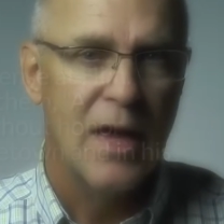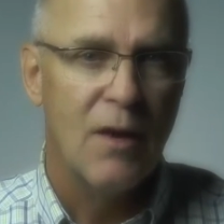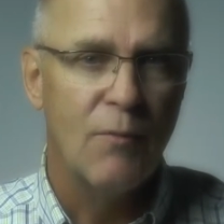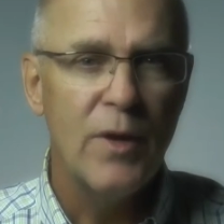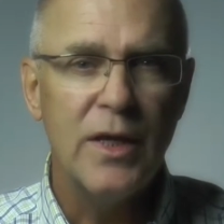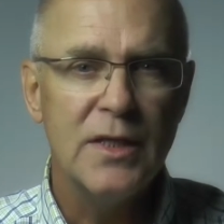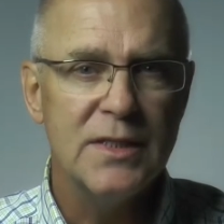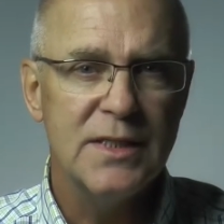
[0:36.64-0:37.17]

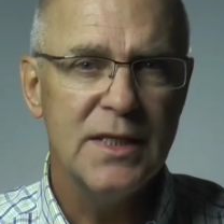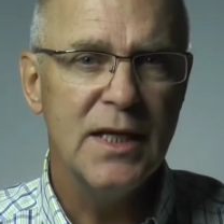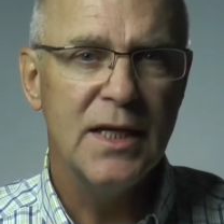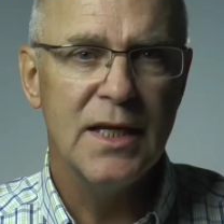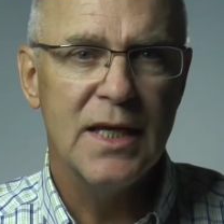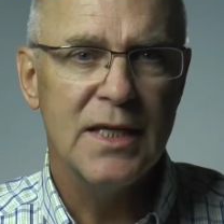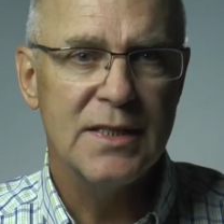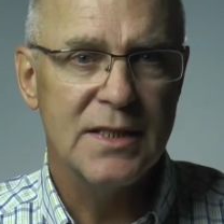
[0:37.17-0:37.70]
We can see
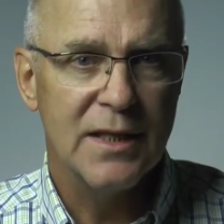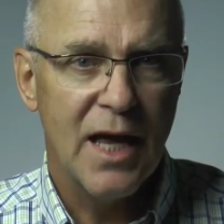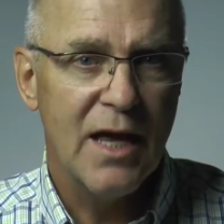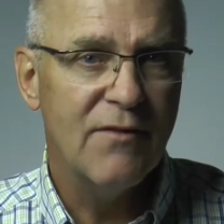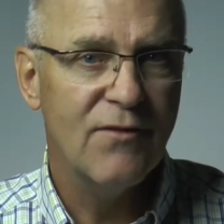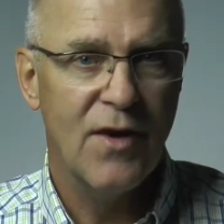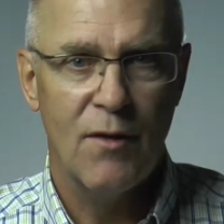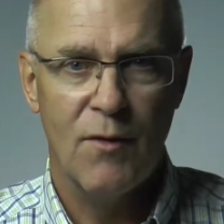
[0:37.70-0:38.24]
in his
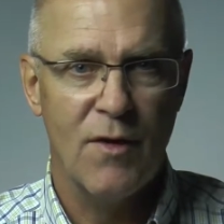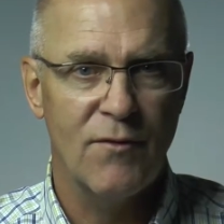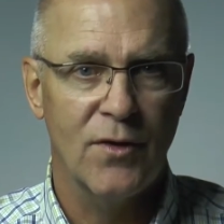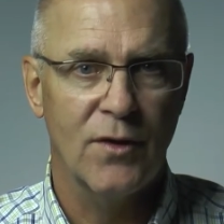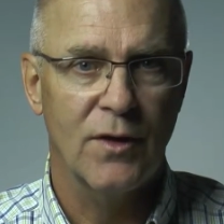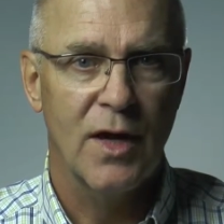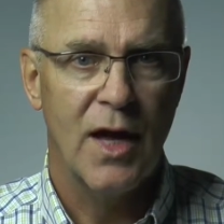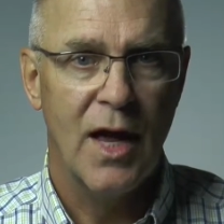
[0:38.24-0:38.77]
life,
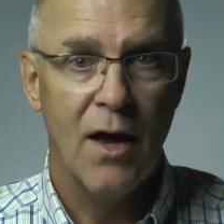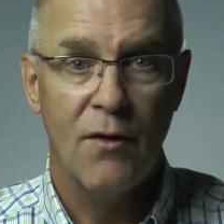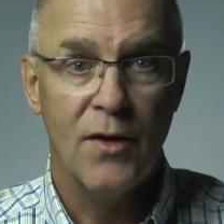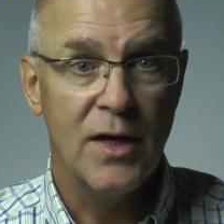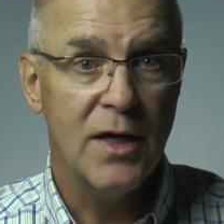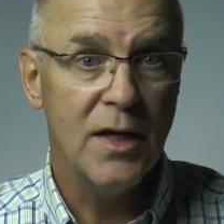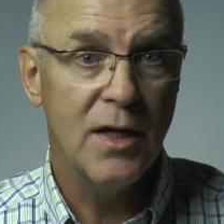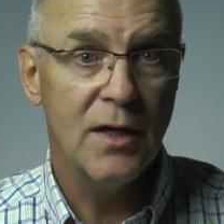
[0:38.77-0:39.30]
however, how
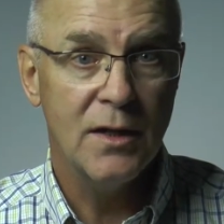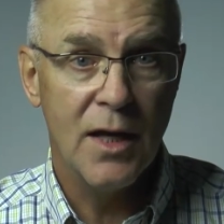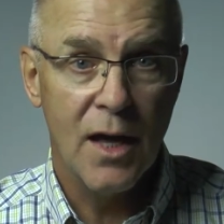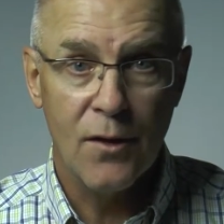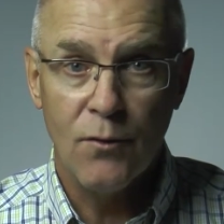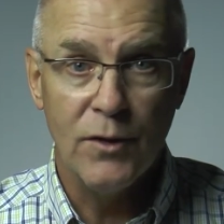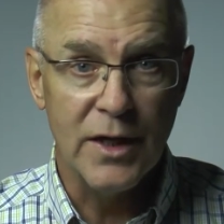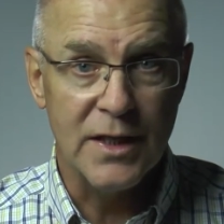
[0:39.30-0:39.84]
he
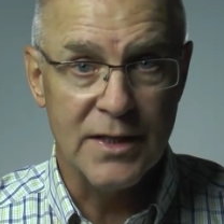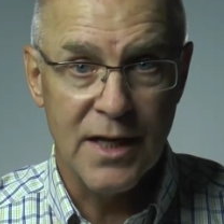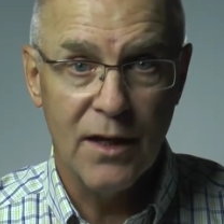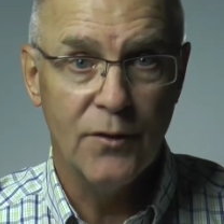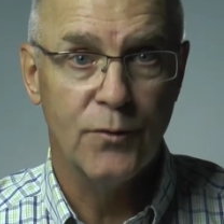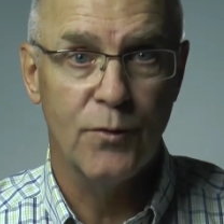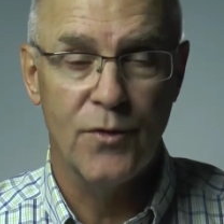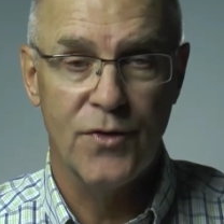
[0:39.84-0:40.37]
not only
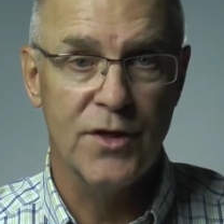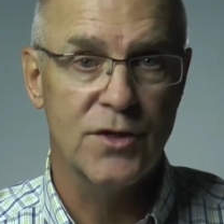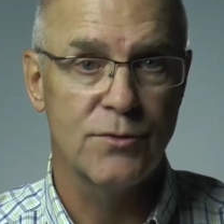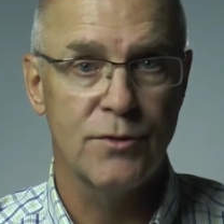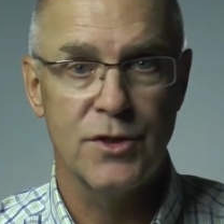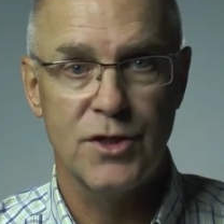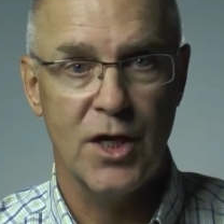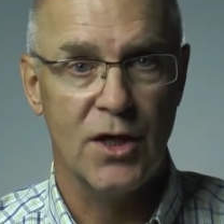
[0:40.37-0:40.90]
dealt with this
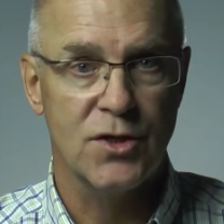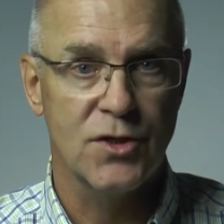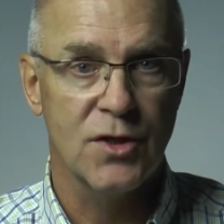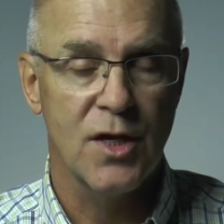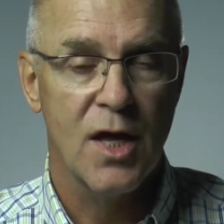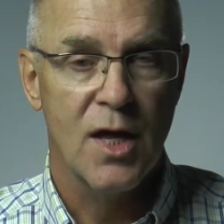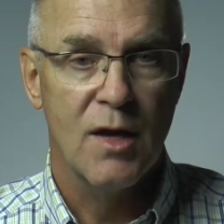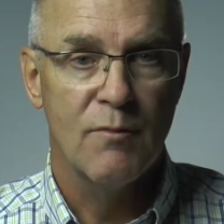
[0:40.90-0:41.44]

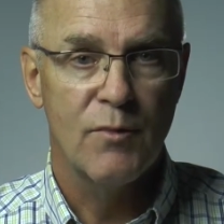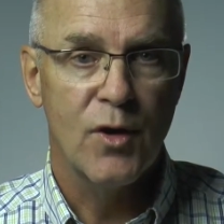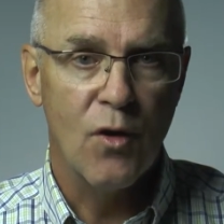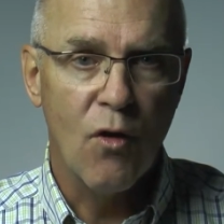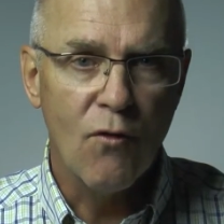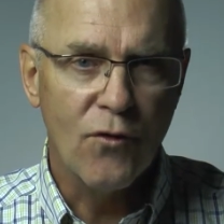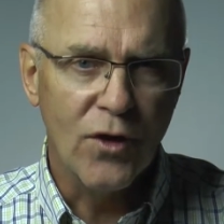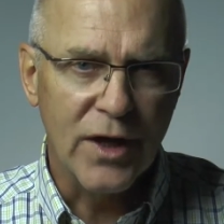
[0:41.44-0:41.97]
rejection, but
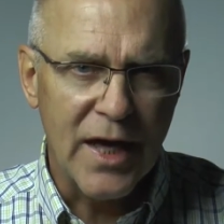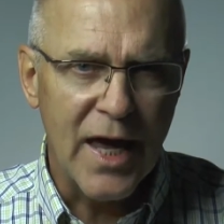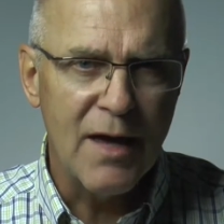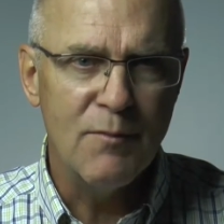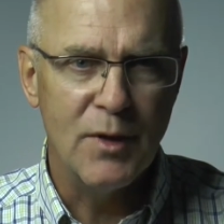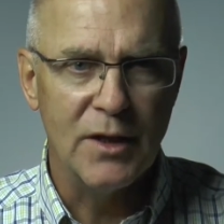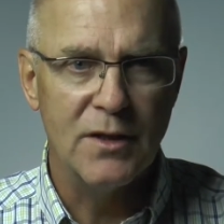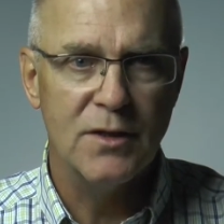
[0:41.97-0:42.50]

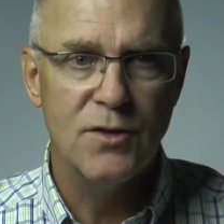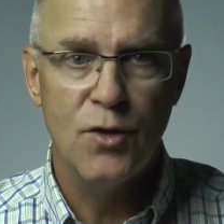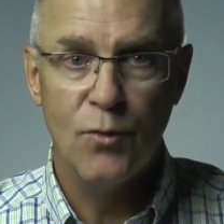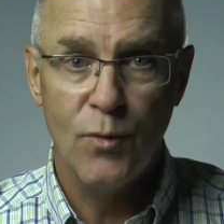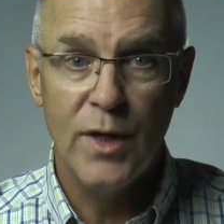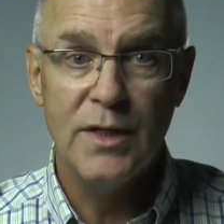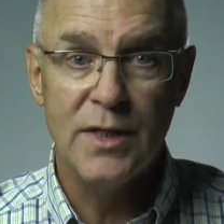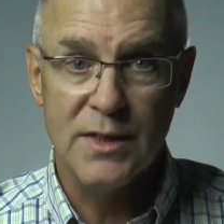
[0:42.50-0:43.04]
overcame it to
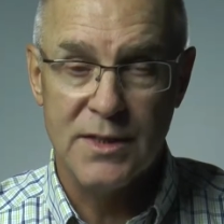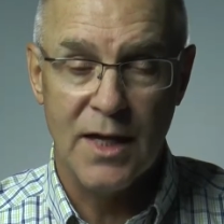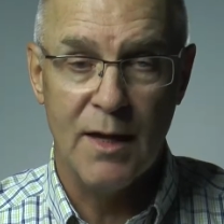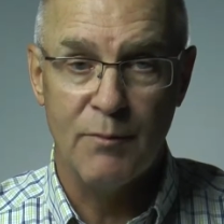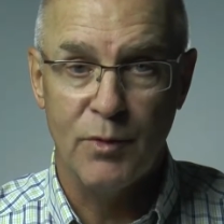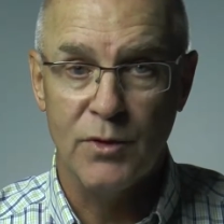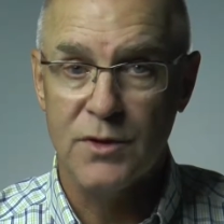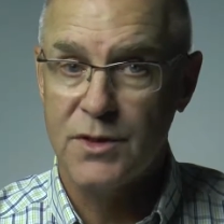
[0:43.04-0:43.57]
win
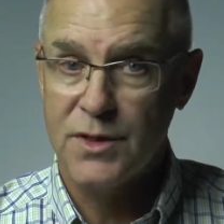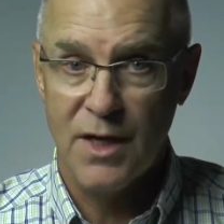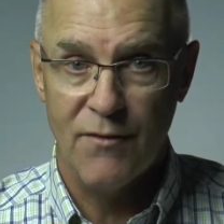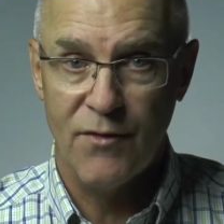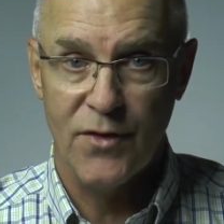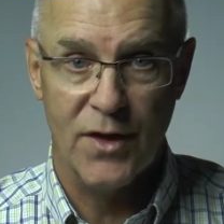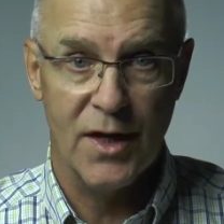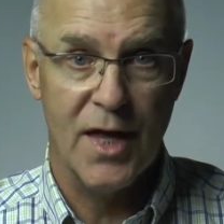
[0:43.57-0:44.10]
disciples
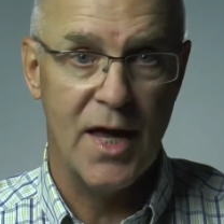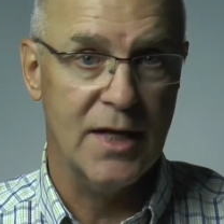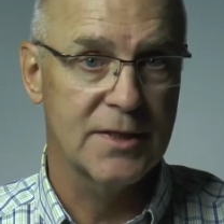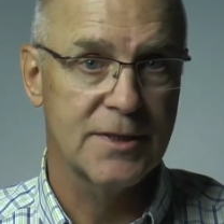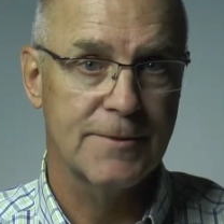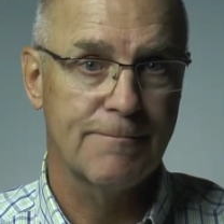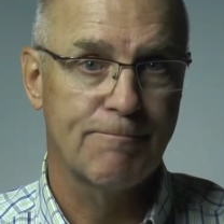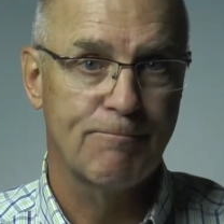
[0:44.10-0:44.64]

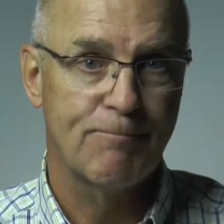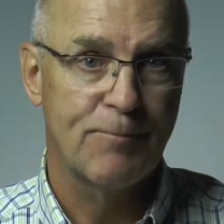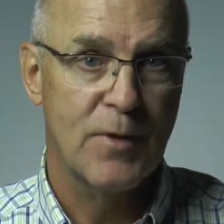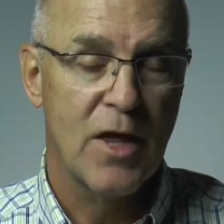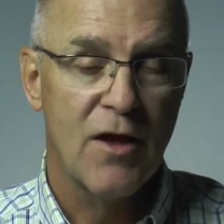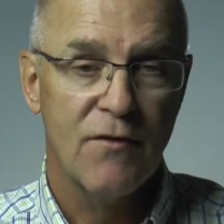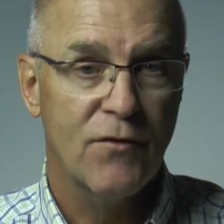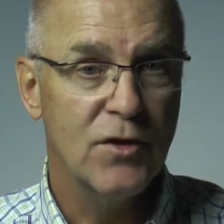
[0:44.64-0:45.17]
nevertheless.
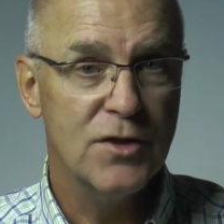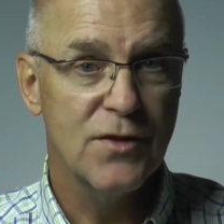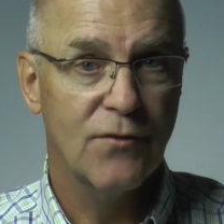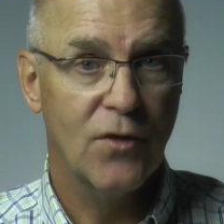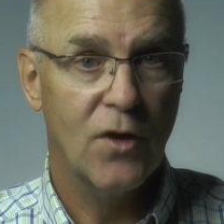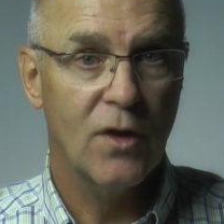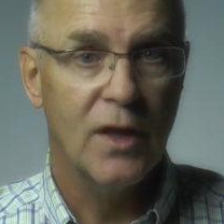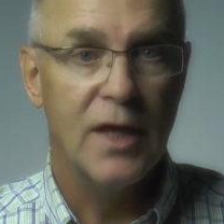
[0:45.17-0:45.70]
First of
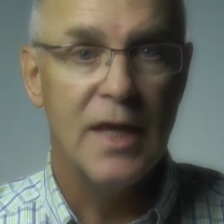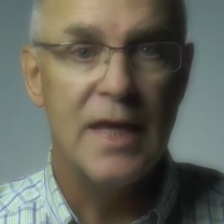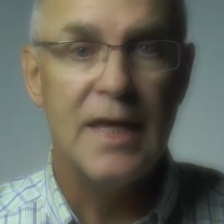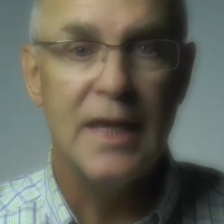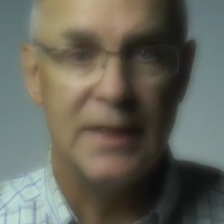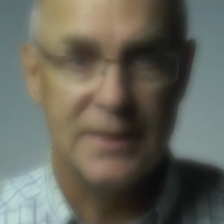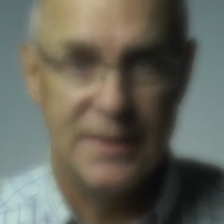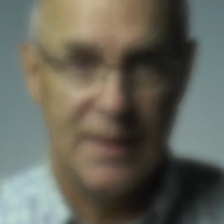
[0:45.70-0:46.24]
all,
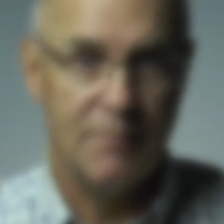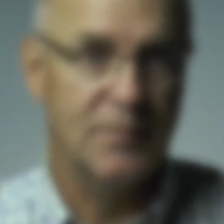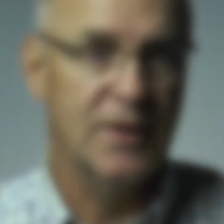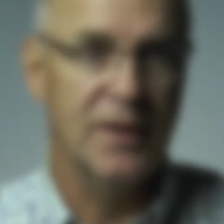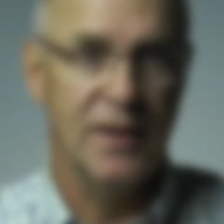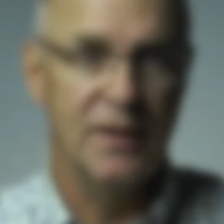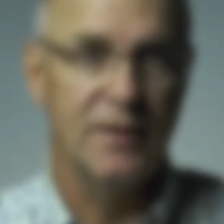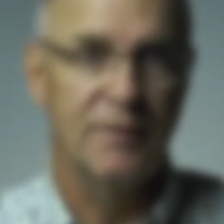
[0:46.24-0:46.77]
he
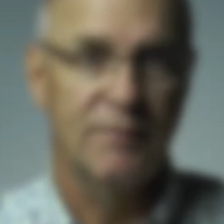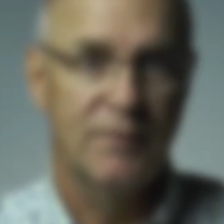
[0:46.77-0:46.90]
accepted it.